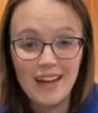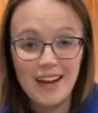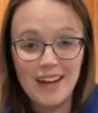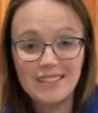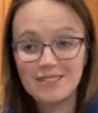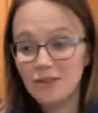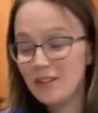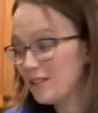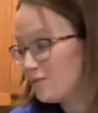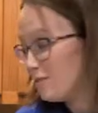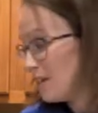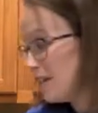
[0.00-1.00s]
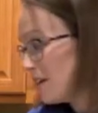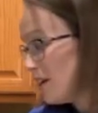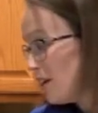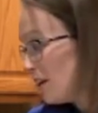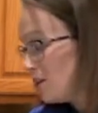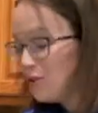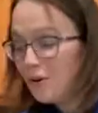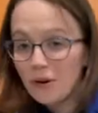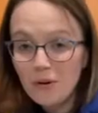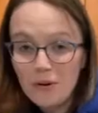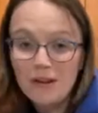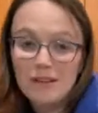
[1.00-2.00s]
And so this week, you are
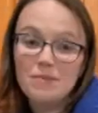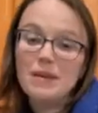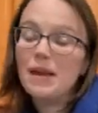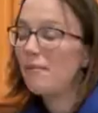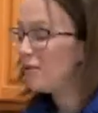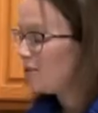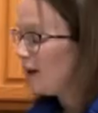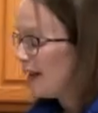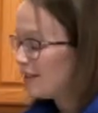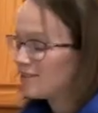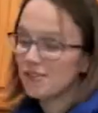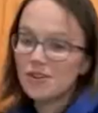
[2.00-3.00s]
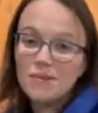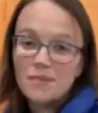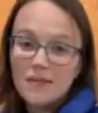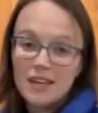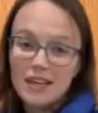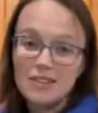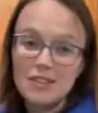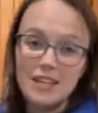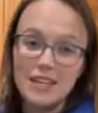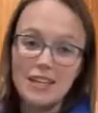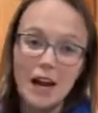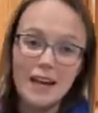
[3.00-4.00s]
going to be able to enter into the
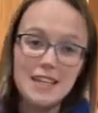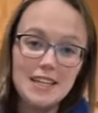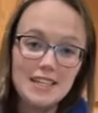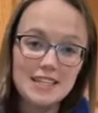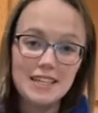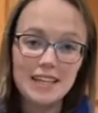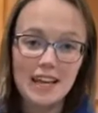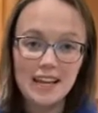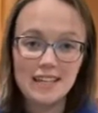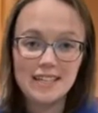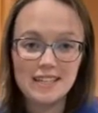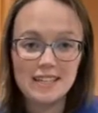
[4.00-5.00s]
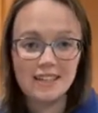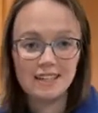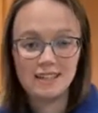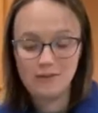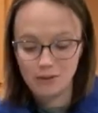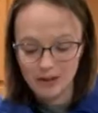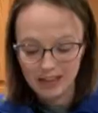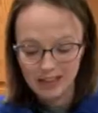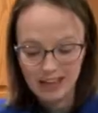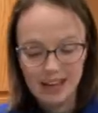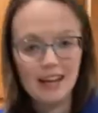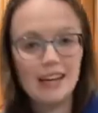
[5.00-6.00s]
90s candy giveaway.
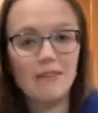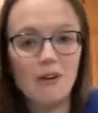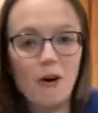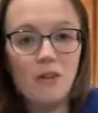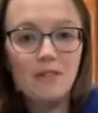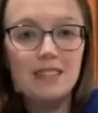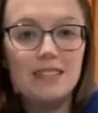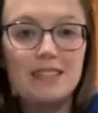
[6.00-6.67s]
I have all of these